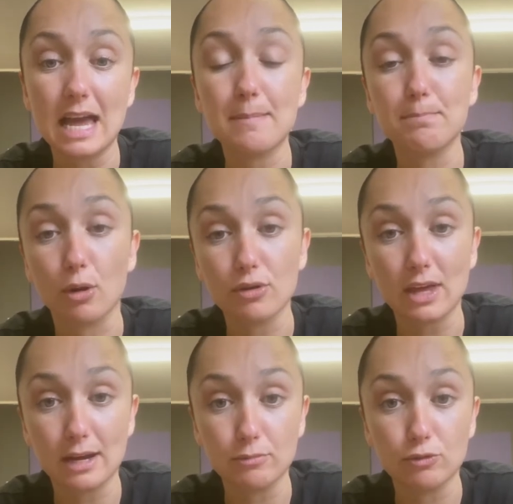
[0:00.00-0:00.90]
and both
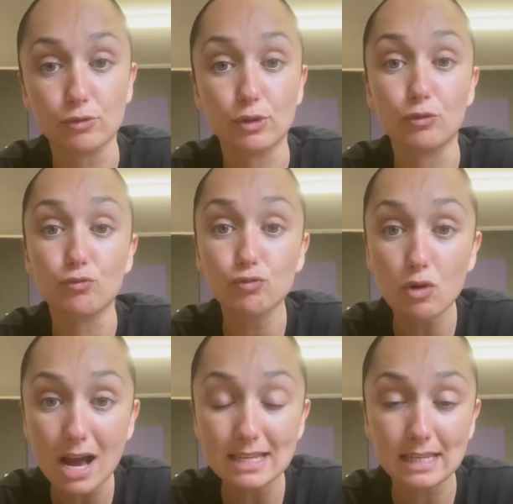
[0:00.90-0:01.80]
animals are in the
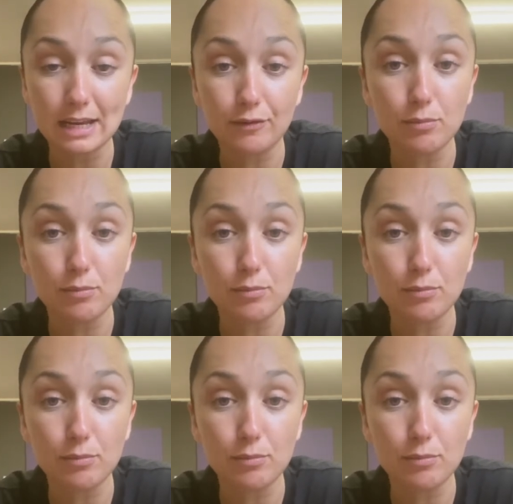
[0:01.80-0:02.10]
right state of